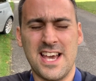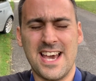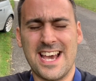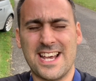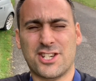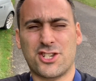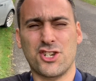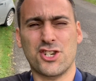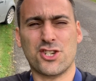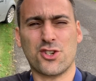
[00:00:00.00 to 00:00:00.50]

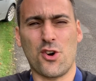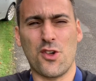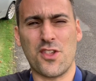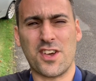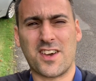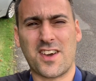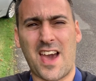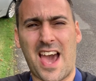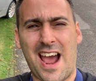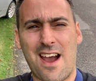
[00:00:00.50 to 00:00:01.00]
It's just got the
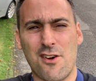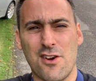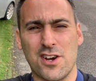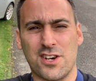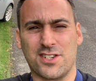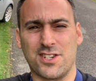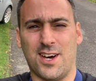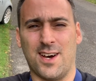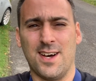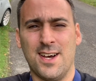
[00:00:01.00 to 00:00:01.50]

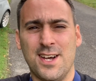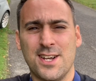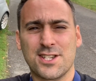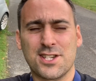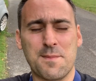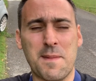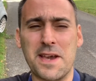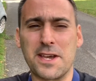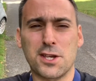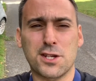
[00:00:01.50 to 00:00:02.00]
character
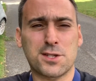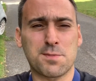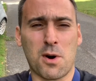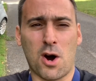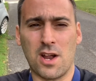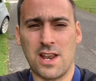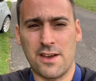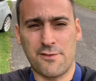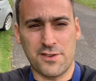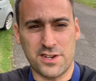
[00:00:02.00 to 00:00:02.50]
to make you
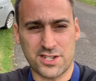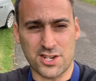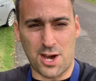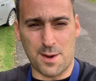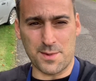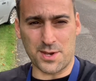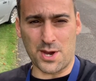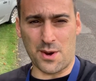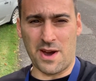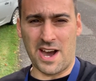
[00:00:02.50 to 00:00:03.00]
smile every
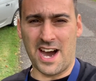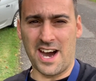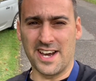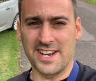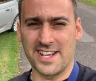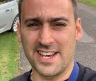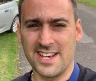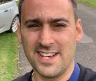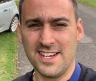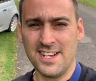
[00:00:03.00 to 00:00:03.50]
time you go out
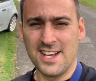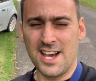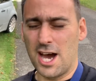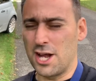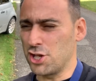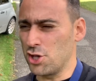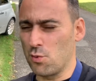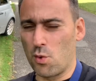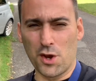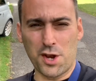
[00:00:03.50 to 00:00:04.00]
in it,
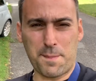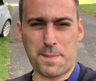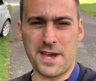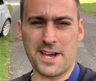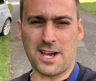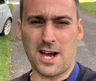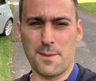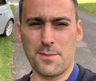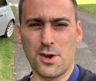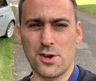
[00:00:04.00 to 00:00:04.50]
and you want to
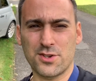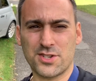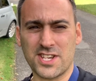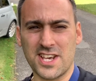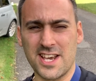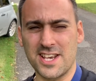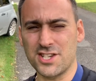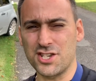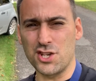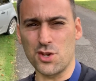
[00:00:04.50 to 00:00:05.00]
pick up those
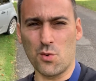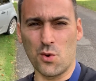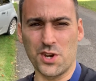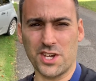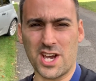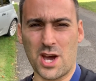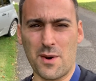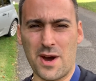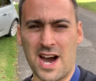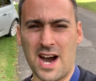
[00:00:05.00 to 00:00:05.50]
keys and you want
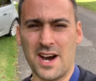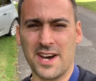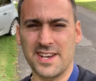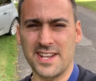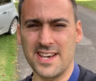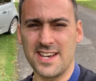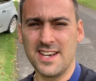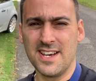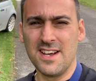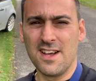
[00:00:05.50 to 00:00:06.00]
to go out in
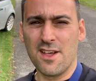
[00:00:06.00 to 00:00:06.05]
it.